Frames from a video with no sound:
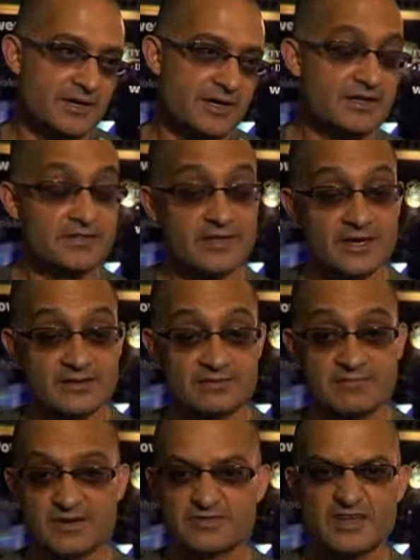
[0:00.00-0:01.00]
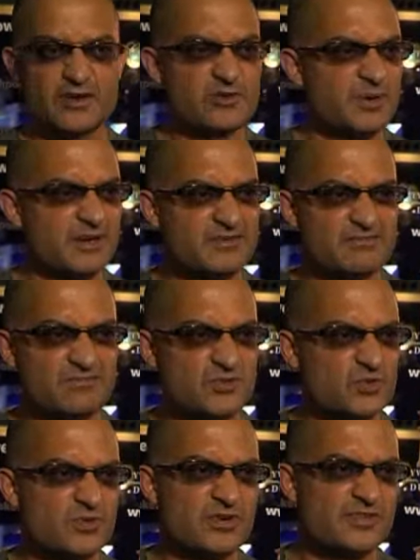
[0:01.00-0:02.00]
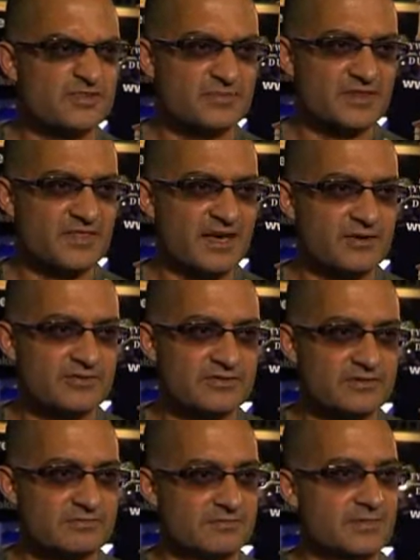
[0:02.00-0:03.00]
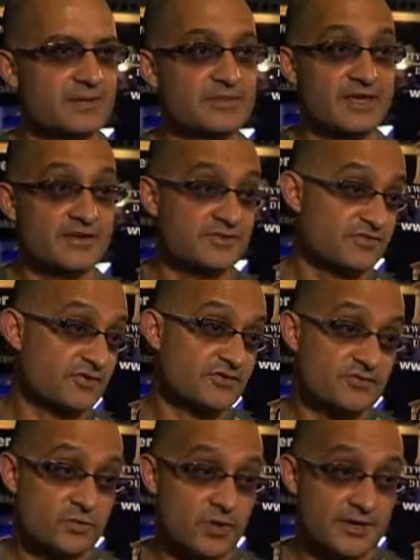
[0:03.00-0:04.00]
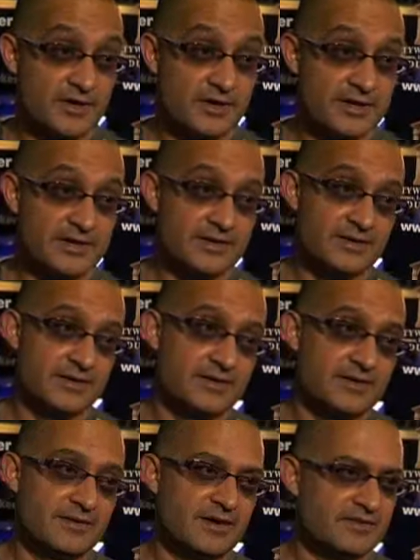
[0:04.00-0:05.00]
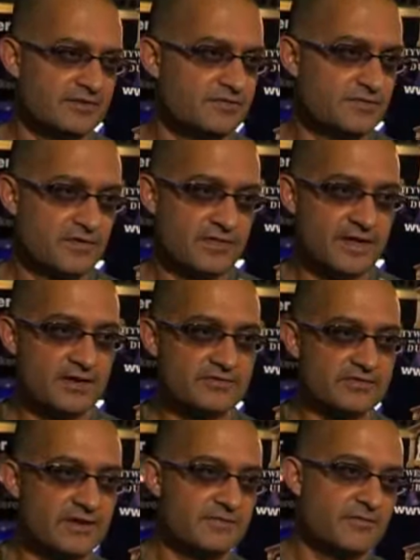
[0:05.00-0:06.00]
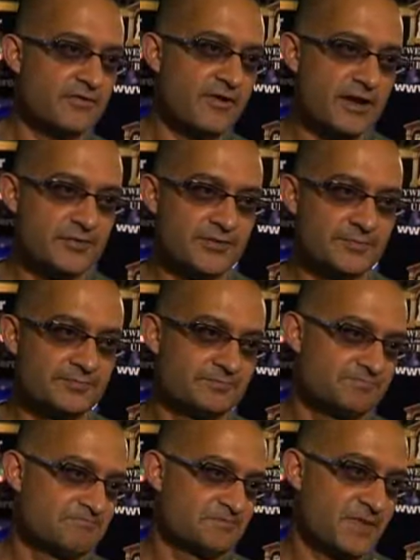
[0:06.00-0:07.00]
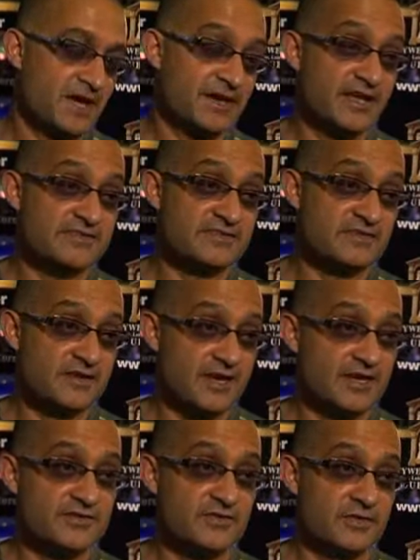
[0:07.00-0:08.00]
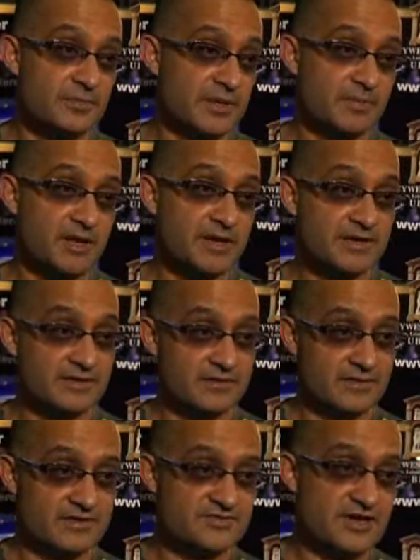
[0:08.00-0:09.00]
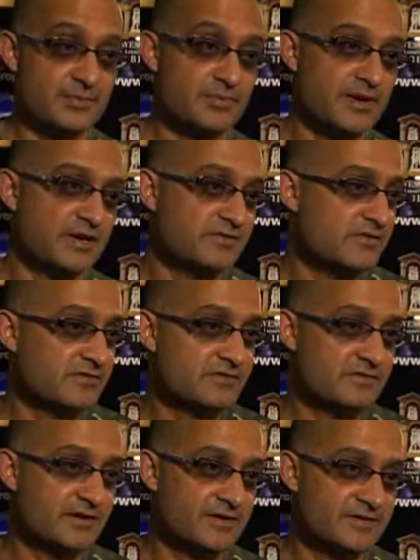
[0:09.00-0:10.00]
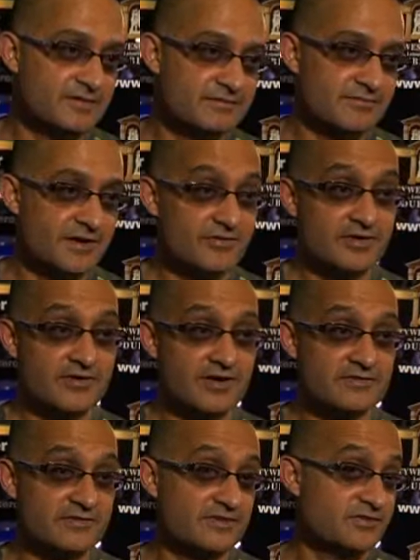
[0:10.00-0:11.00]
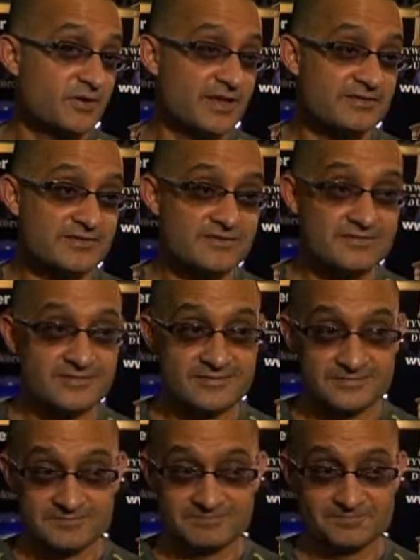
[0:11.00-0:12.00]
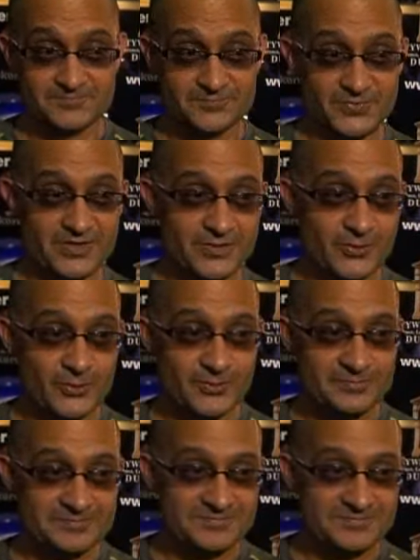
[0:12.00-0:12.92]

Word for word: And in the end, I was down to about 200 and something thousand. I mean, the ante-structures are quite high. I think it's 50,000 every round. I had ace eight on the big blind. The chap raises, and I uh, re-raise, and he's got aces in the hole.